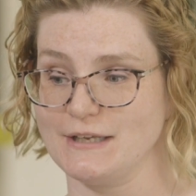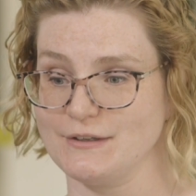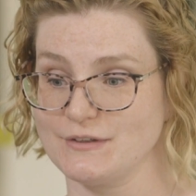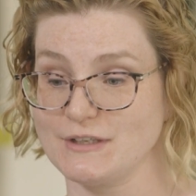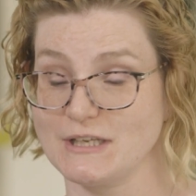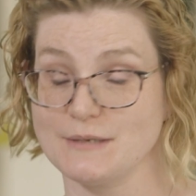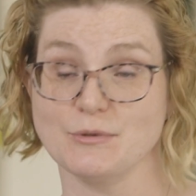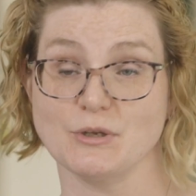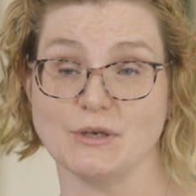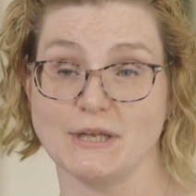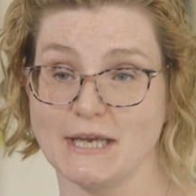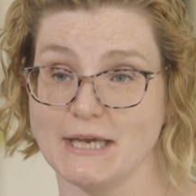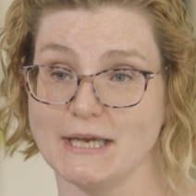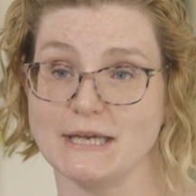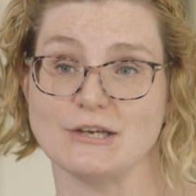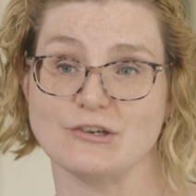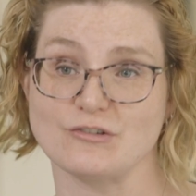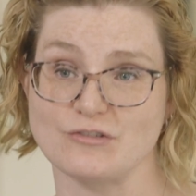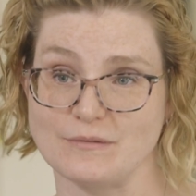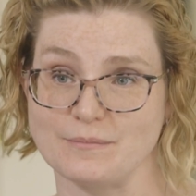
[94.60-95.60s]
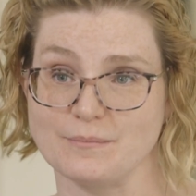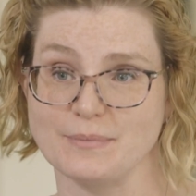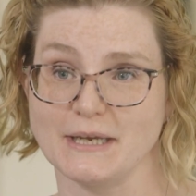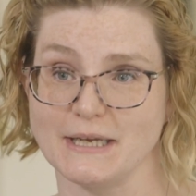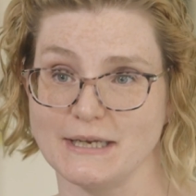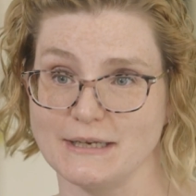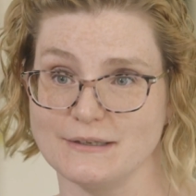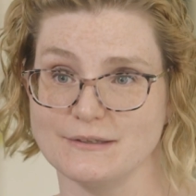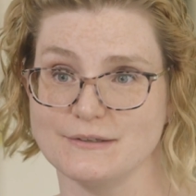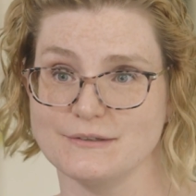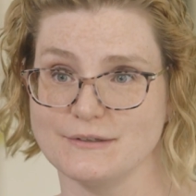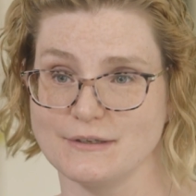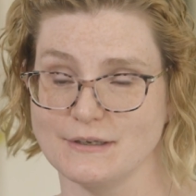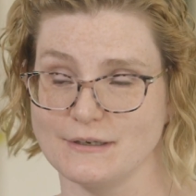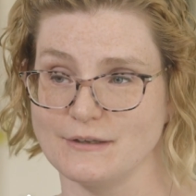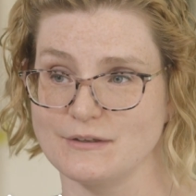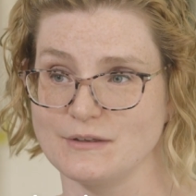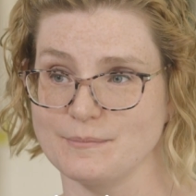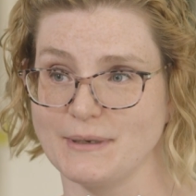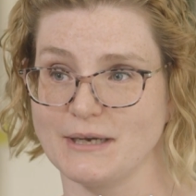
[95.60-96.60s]
is communication based
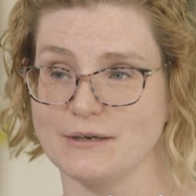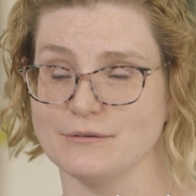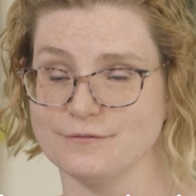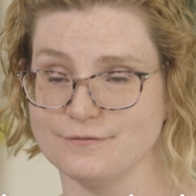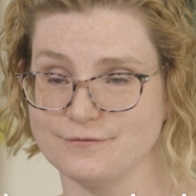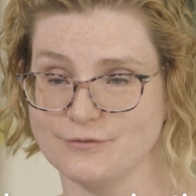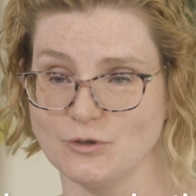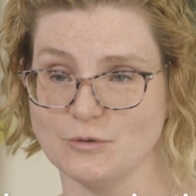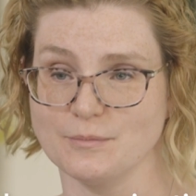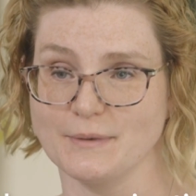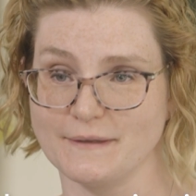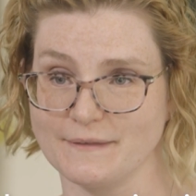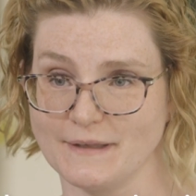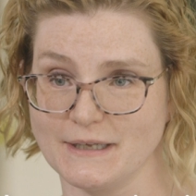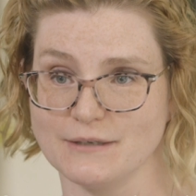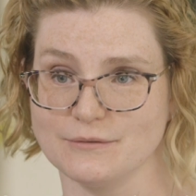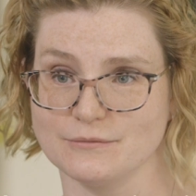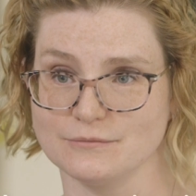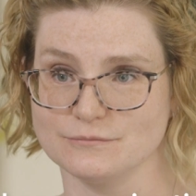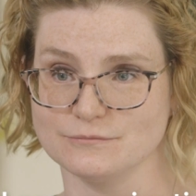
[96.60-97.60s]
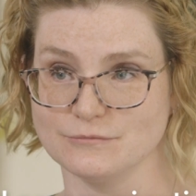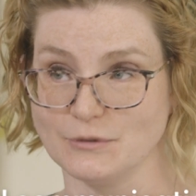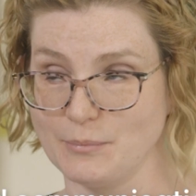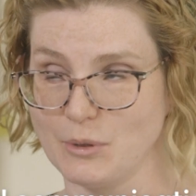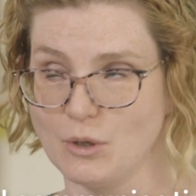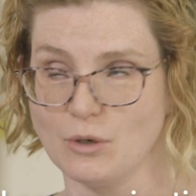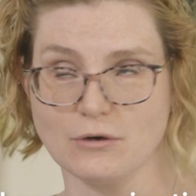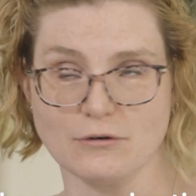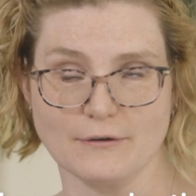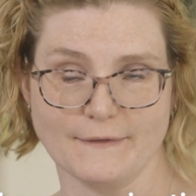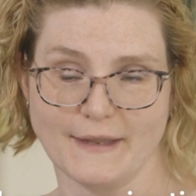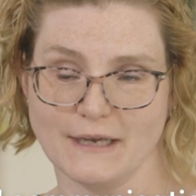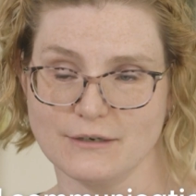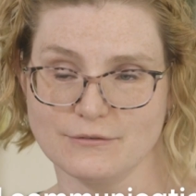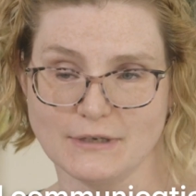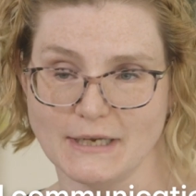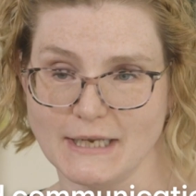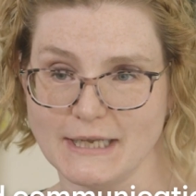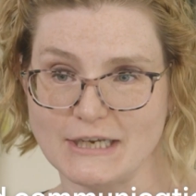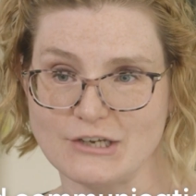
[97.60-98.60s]
and is about forming that rapport and that
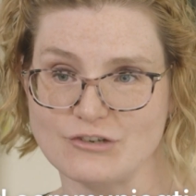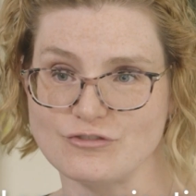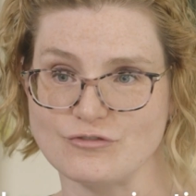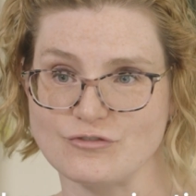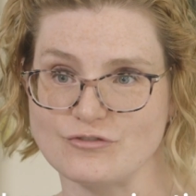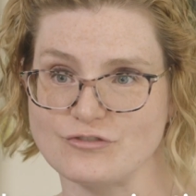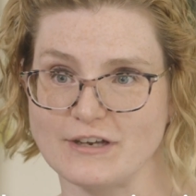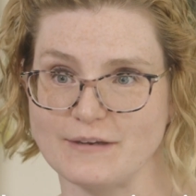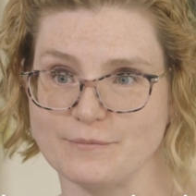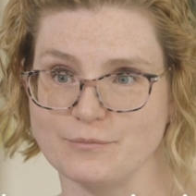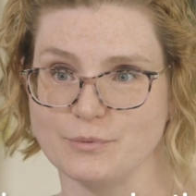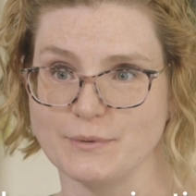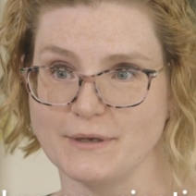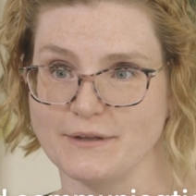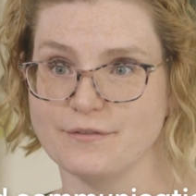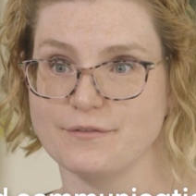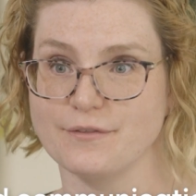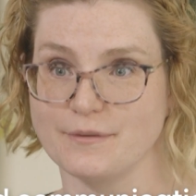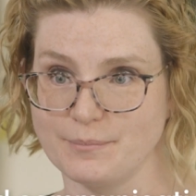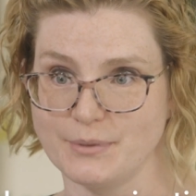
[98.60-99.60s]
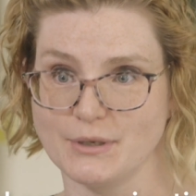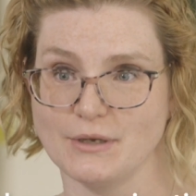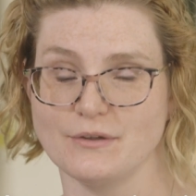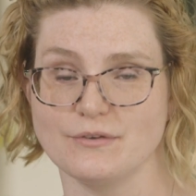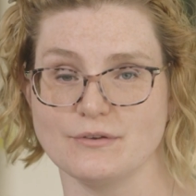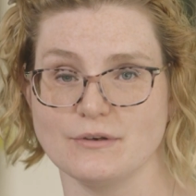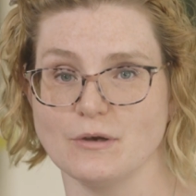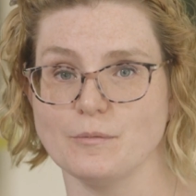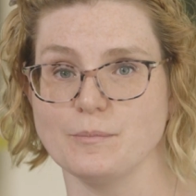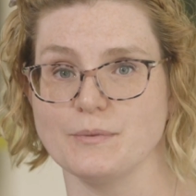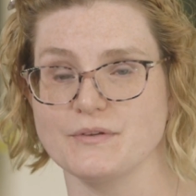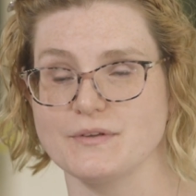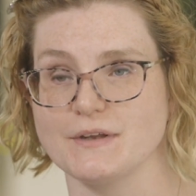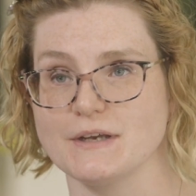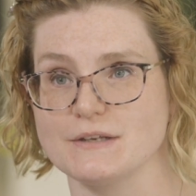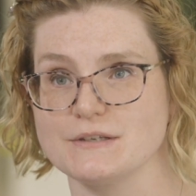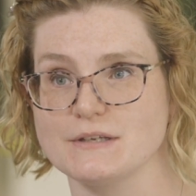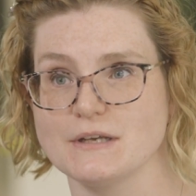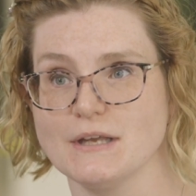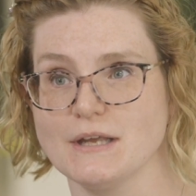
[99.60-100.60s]
relationship with the person
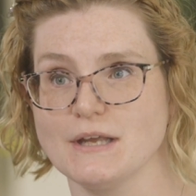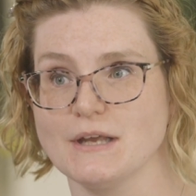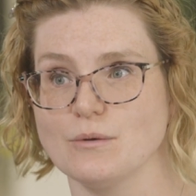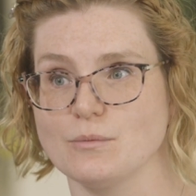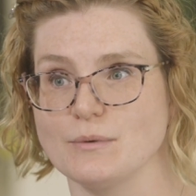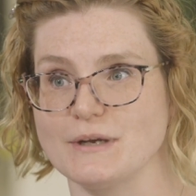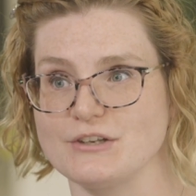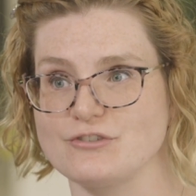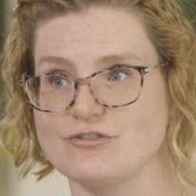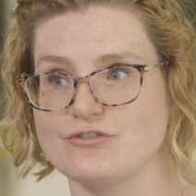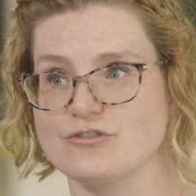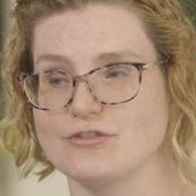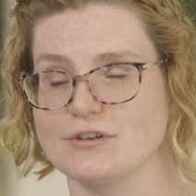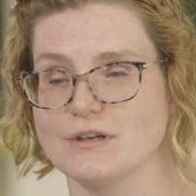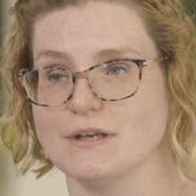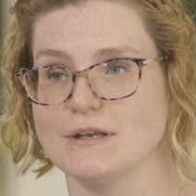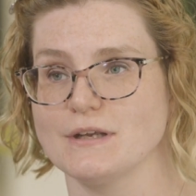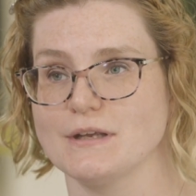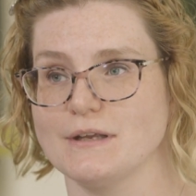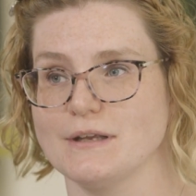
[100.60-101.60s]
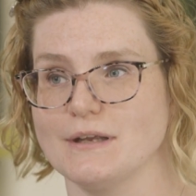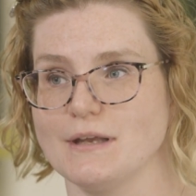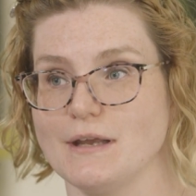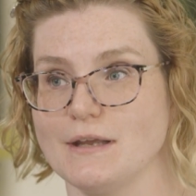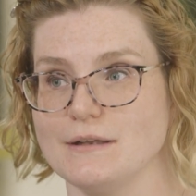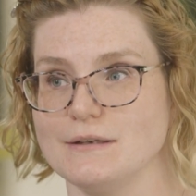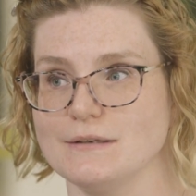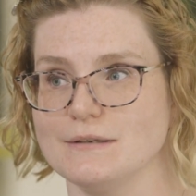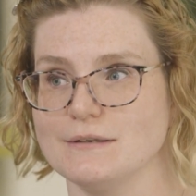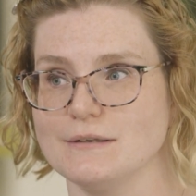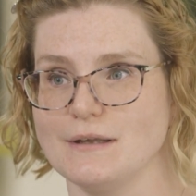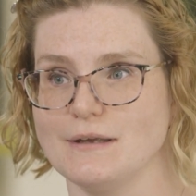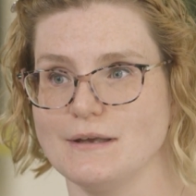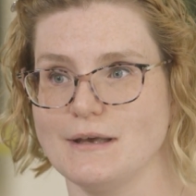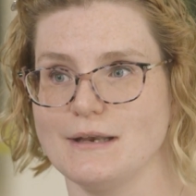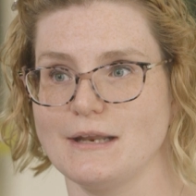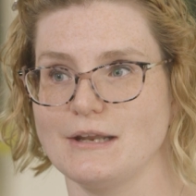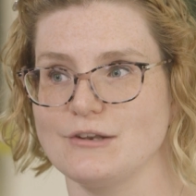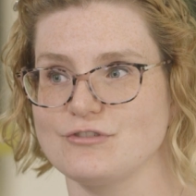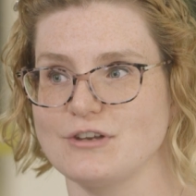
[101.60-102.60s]
opposite, which in
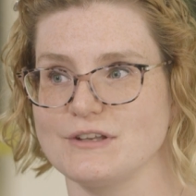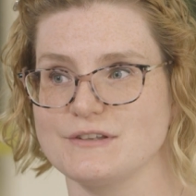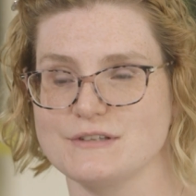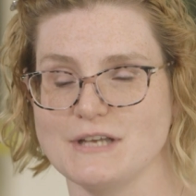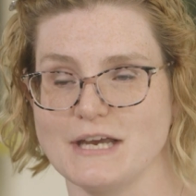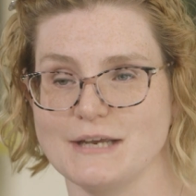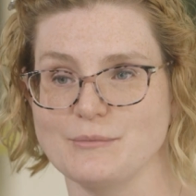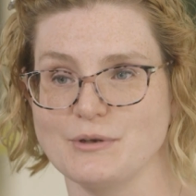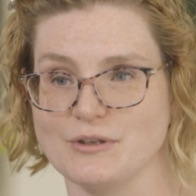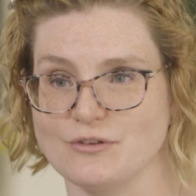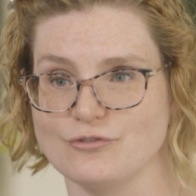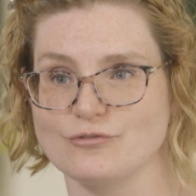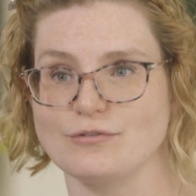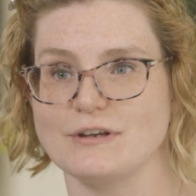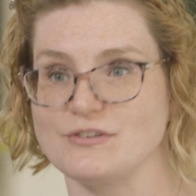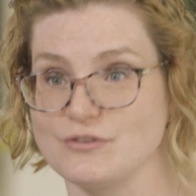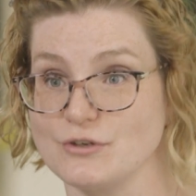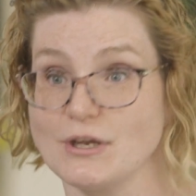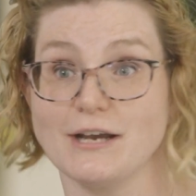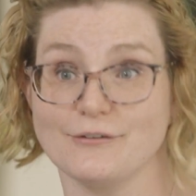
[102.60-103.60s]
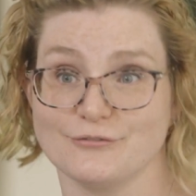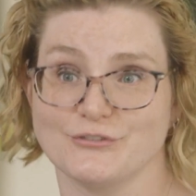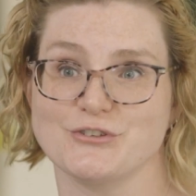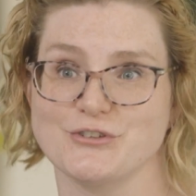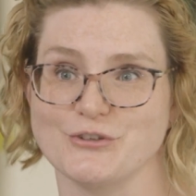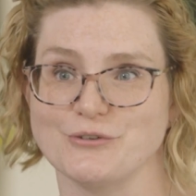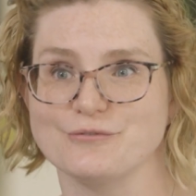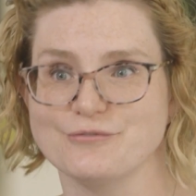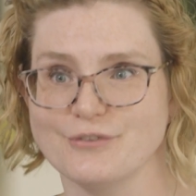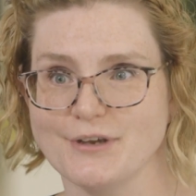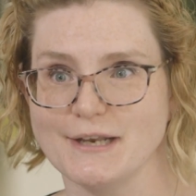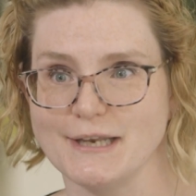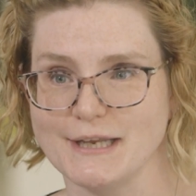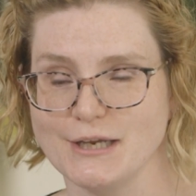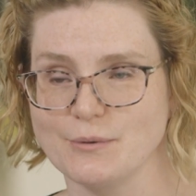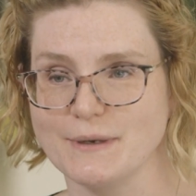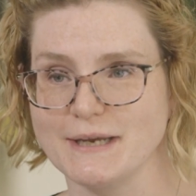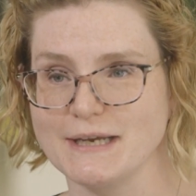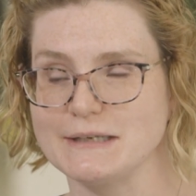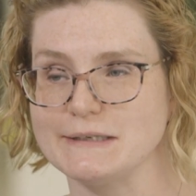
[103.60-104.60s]
NHS time constraints you have to do fairly
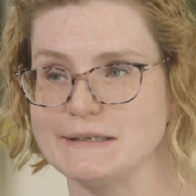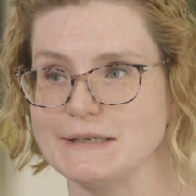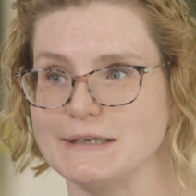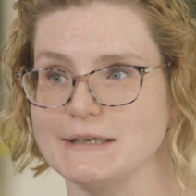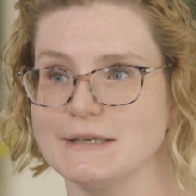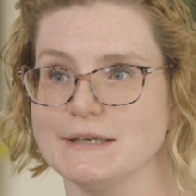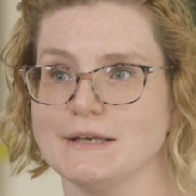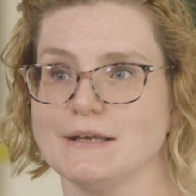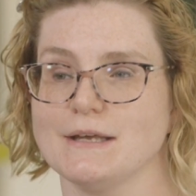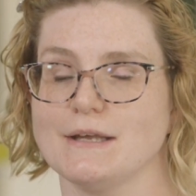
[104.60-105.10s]
quickly,